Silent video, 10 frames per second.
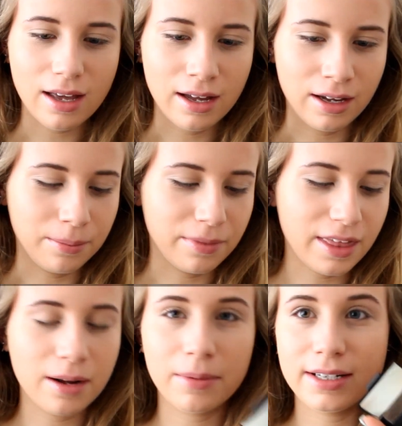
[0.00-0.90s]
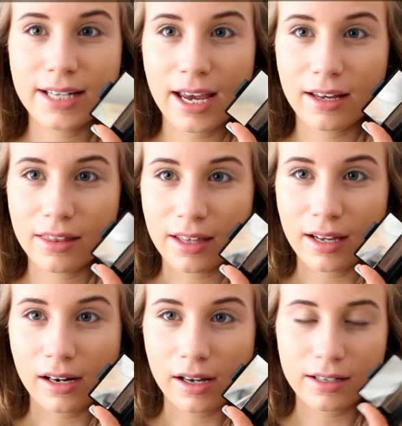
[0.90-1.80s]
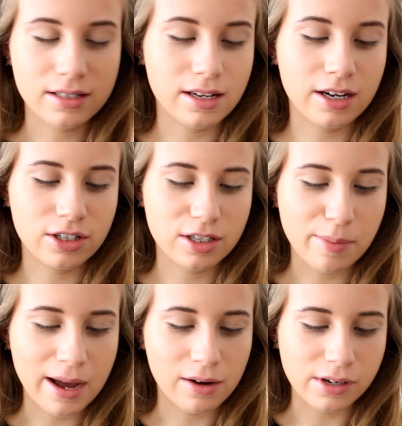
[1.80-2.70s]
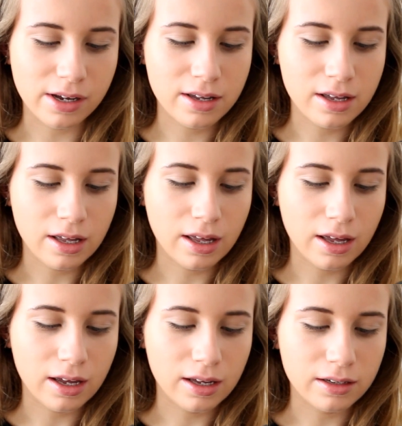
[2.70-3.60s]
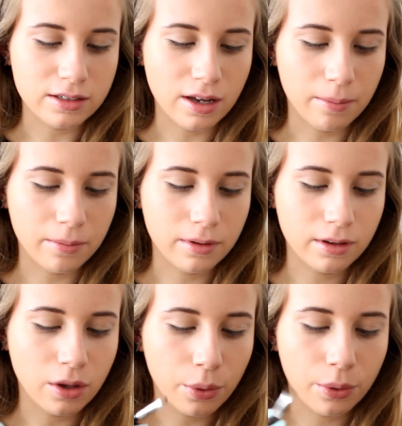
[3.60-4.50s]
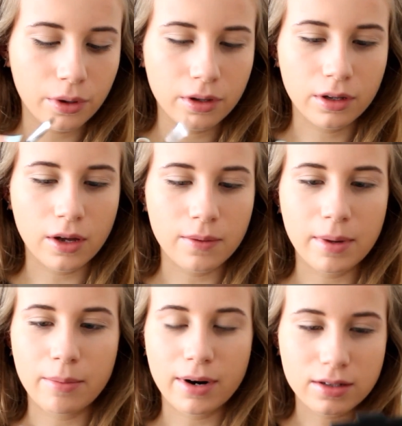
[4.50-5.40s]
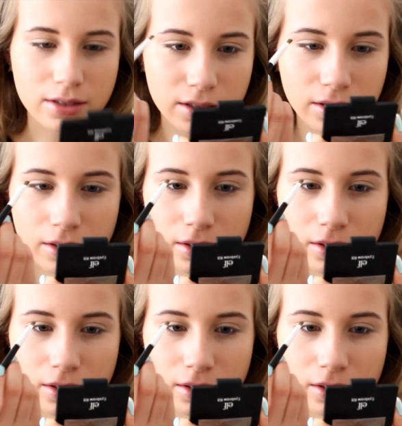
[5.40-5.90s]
Then I'm going to take the lighter side, just the powder, and go in my brows.